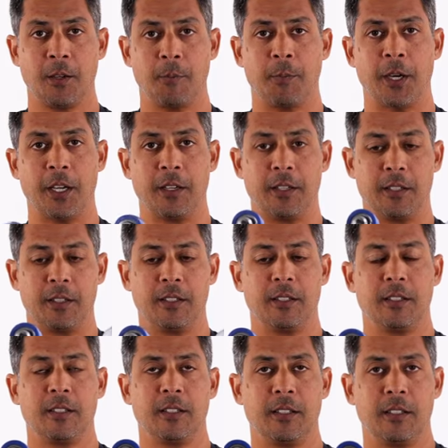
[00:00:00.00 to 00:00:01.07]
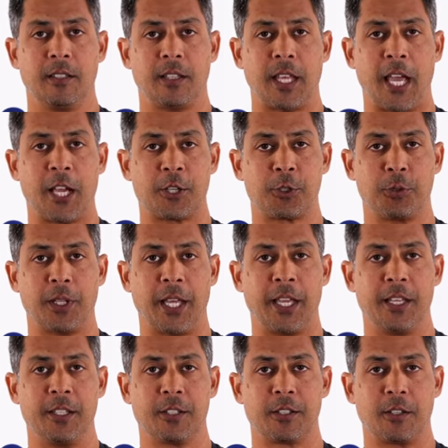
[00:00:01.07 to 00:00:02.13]
but the actual
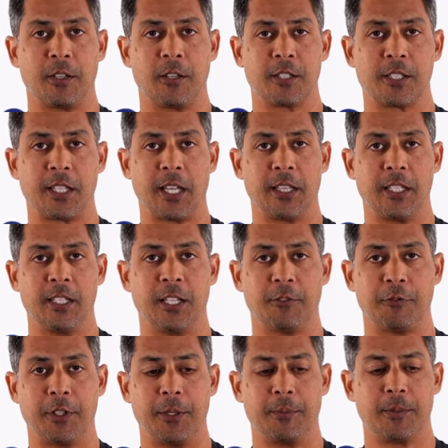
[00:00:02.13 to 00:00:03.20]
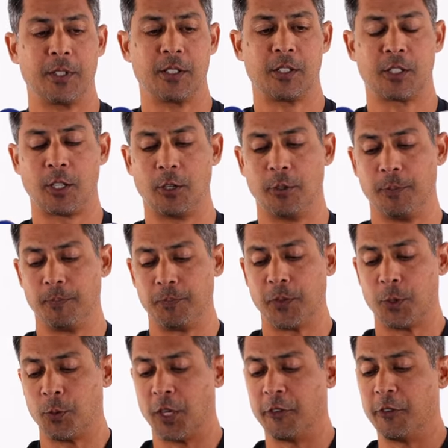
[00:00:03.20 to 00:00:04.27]
ends are slightly different. So
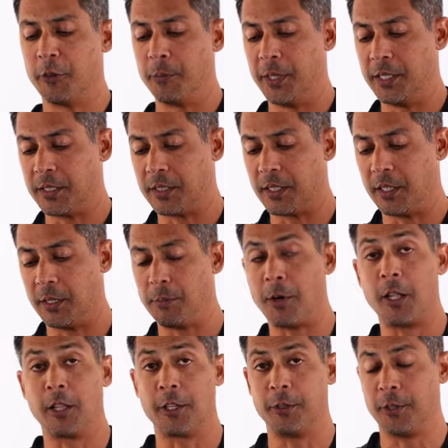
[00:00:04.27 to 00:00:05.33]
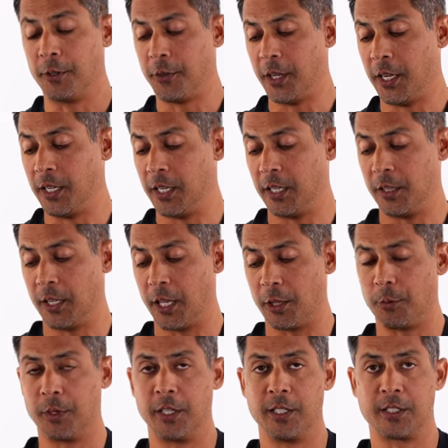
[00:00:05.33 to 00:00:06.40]
one of them is uh, polyurethane and the other
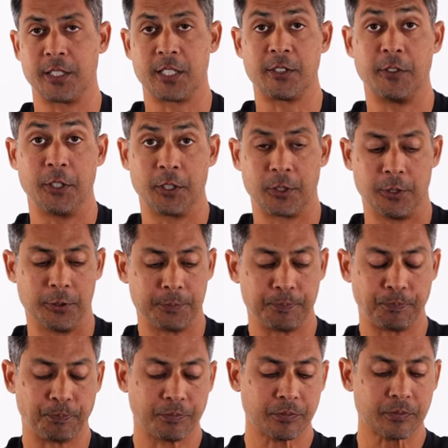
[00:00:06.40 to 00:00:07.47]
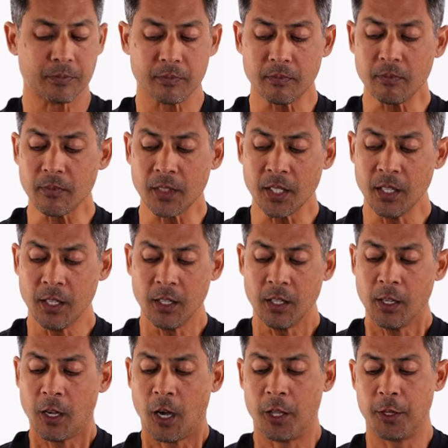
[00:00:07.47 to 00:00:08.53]
one is a spherical.
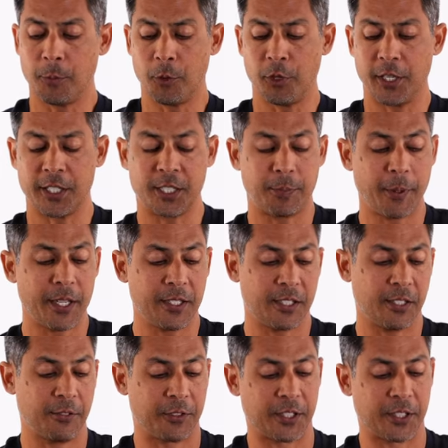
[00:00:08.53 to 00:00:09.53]
On the more expensive